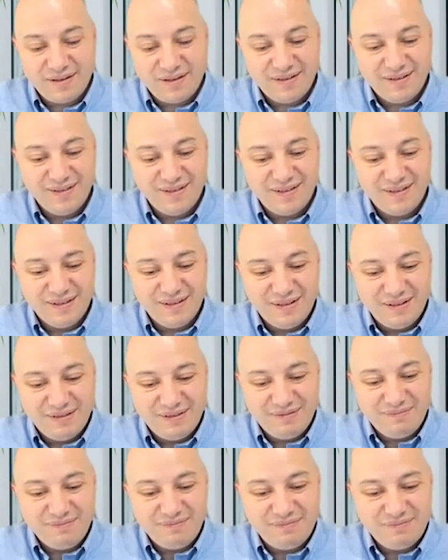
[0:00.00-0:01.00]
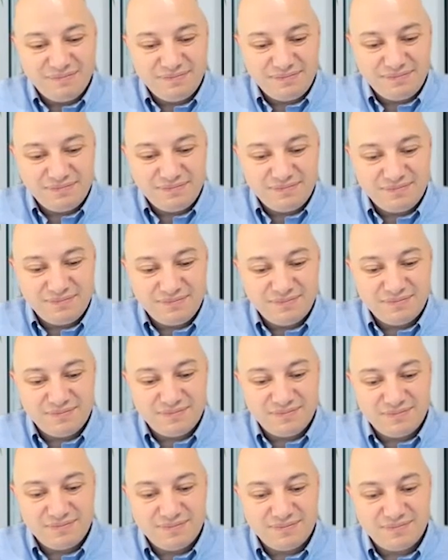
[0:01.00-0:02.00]

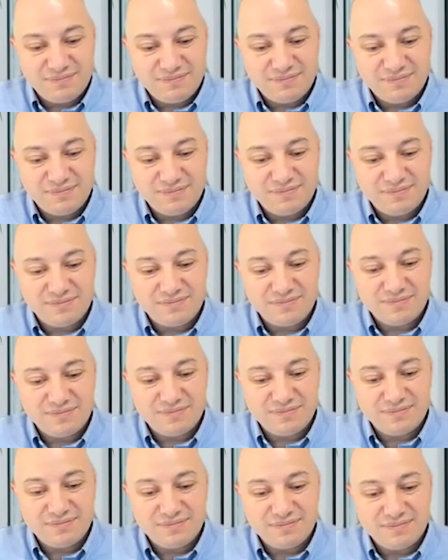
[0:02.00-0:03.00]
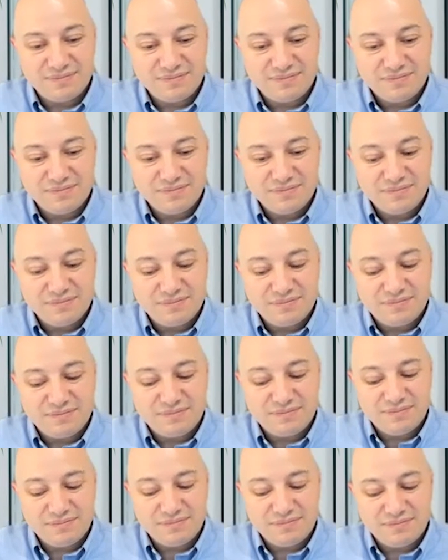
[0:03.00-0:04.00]

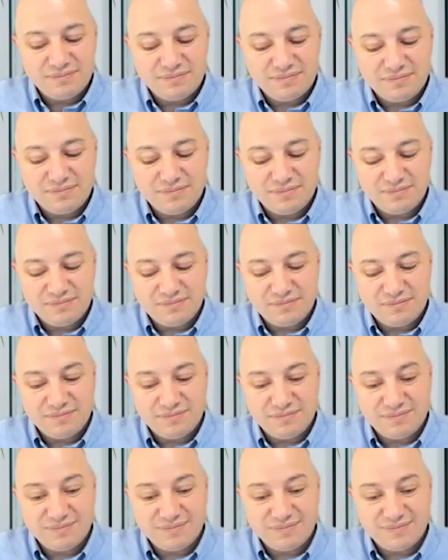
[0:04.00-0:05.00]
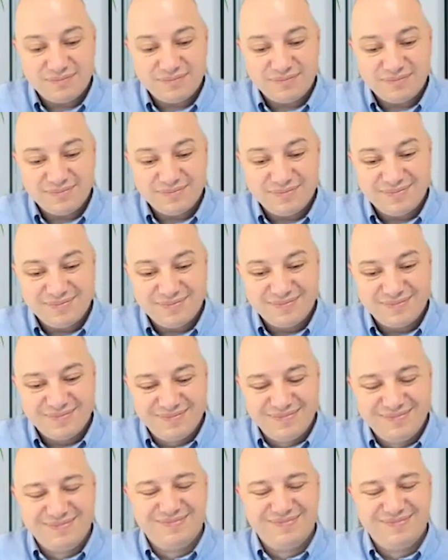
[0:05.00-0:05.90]
This person isn't speaking.